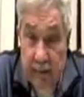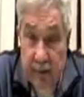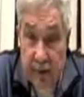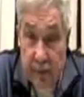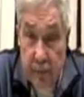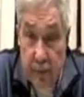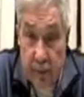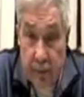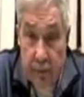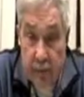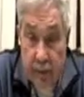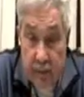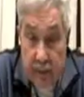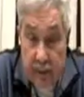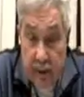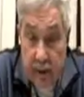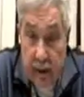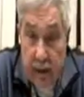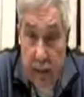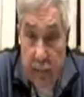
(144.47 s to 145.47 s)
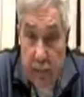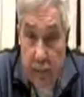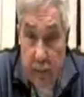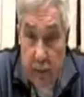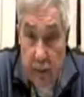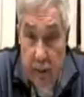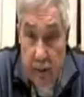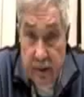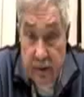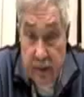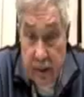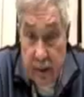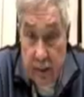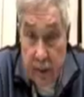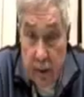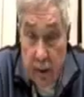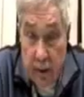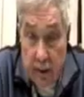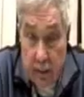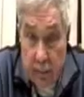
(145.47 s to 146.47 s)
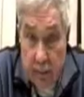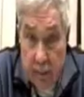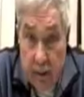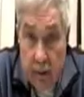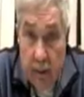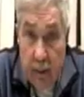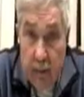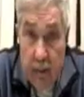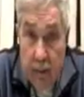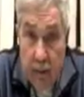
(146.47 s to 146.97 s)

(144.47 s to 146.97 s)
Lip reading: Smith as a capitalist economy